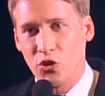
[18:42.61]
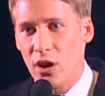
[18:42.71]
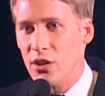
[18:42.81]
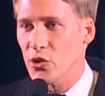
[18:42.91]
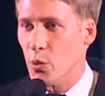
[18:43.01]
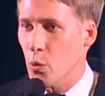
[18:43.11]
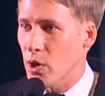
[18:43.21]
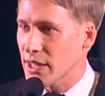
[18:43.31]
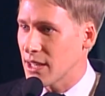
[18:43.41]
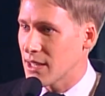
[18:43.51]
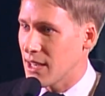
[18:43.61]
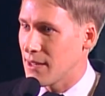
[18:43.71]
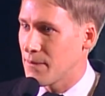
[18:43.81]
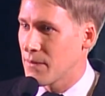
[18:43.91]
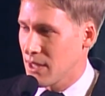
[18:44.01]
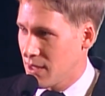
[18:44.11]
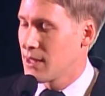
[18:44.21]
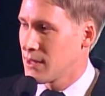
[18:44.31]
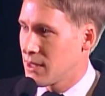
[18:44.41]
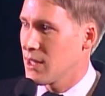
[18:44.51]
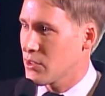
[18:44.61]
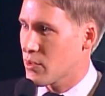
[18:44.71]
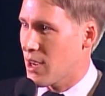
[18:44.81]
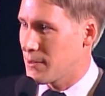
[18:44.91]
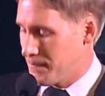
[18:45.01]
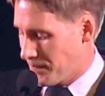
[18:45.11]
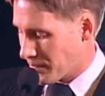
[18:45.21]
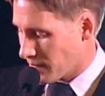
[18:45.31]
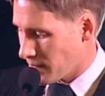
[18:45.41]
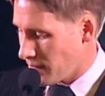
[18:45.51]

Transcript: And the truckers were working again. That's right.